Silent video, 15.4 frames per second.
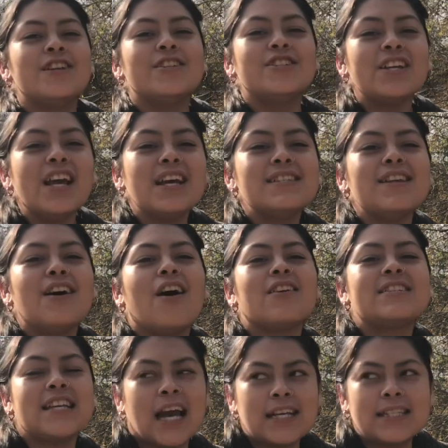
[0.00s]
She has the
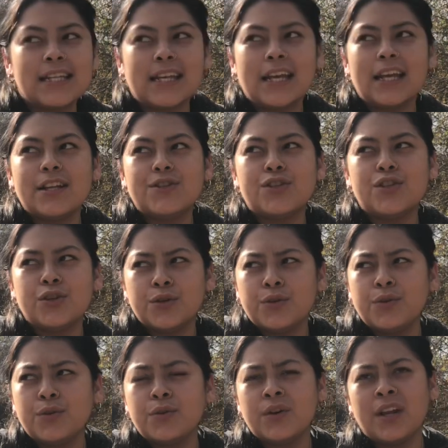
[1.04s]
audacity
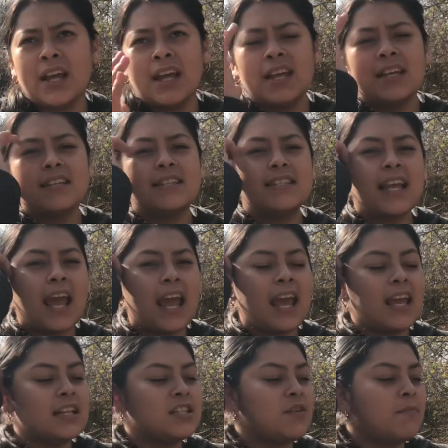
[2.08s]
to
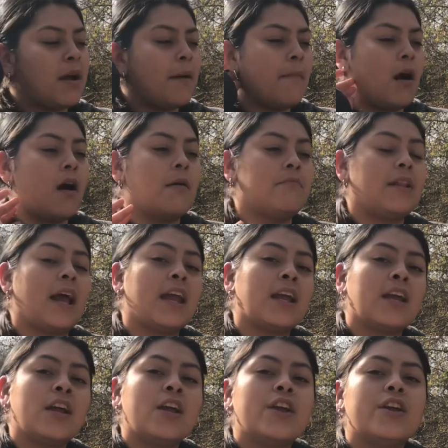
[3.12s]
say to my mom,
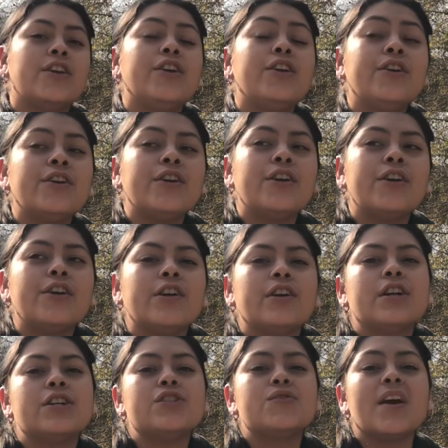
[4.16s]
like, you're
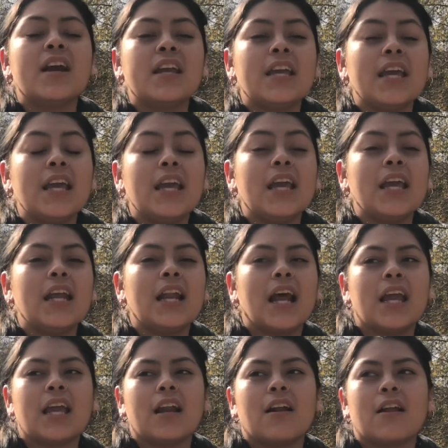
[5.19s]
a drunkie,
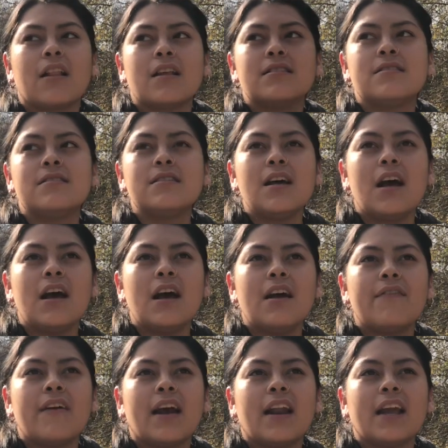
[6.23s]
like, and all this
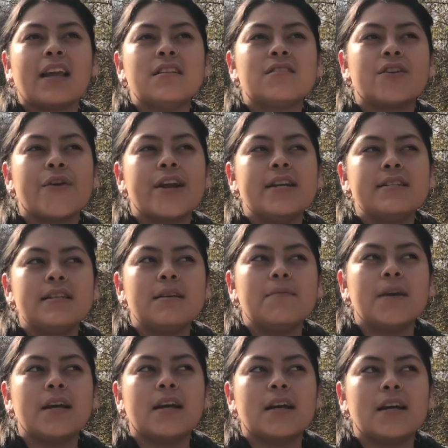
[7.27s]
stuff. And like, it's crazy
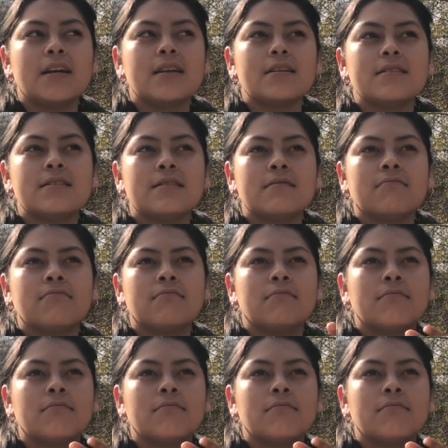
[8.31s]
because,